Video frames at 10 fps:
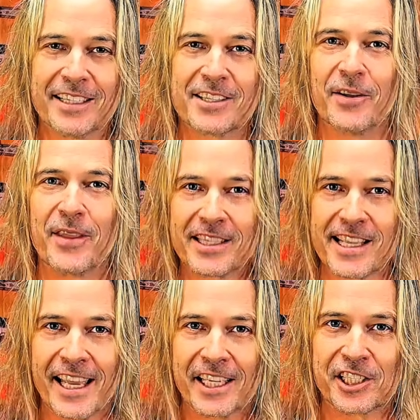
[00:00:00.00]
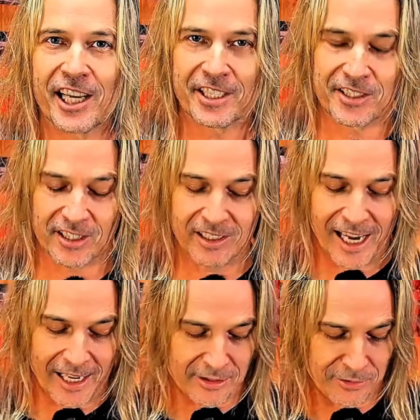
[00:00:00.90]
So that's how you change the
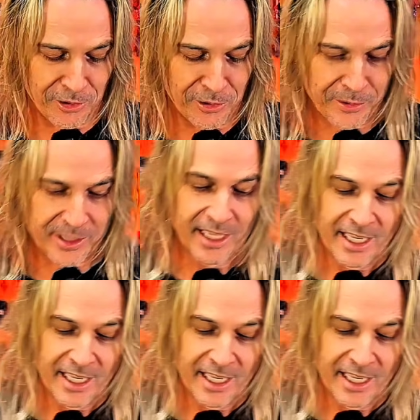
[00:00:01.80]
glass fuse.